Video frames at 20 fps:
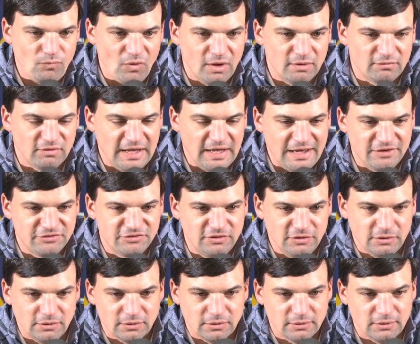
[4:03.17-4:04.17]
of last
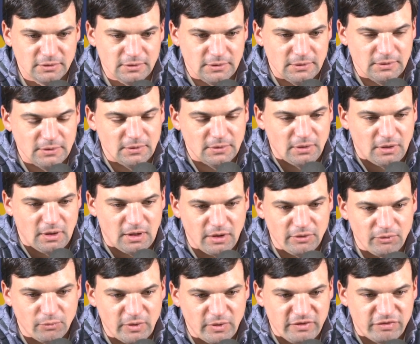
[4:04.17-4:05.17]
year,
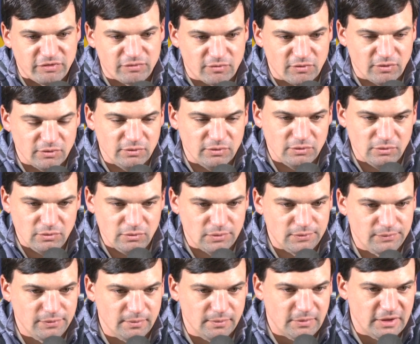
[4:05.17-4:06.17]
all the way
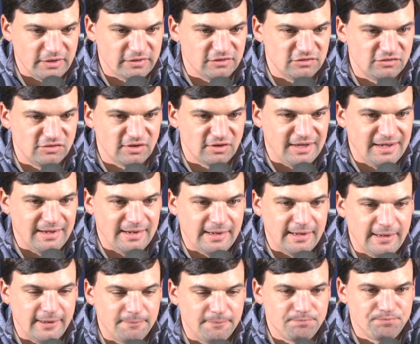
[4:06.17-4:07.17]
through the month of
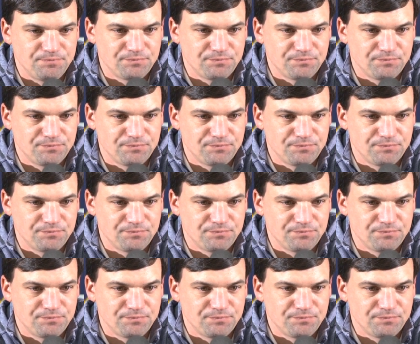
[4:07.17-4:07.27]
July,